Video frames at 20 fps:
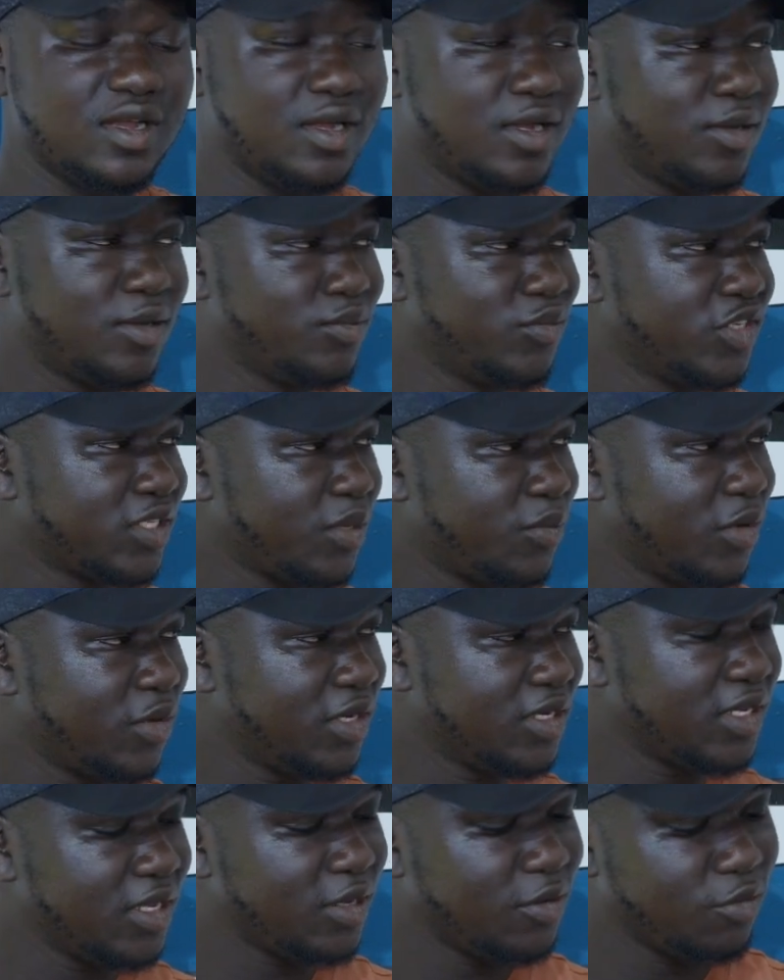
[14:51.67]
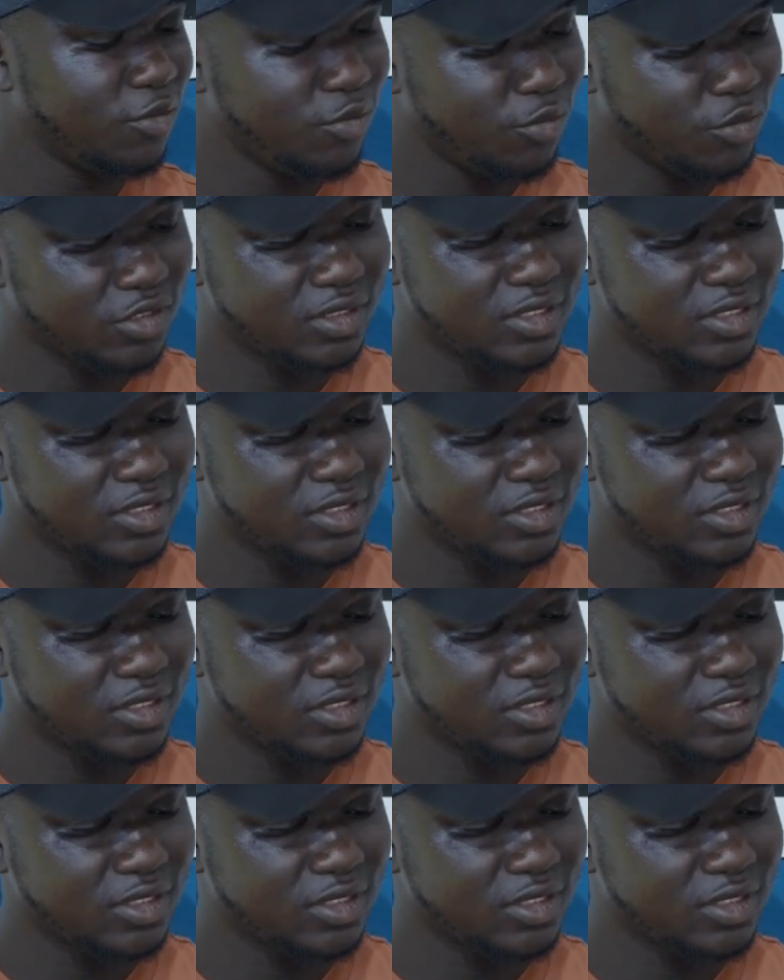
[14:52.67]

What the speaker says: Mr. Balde, we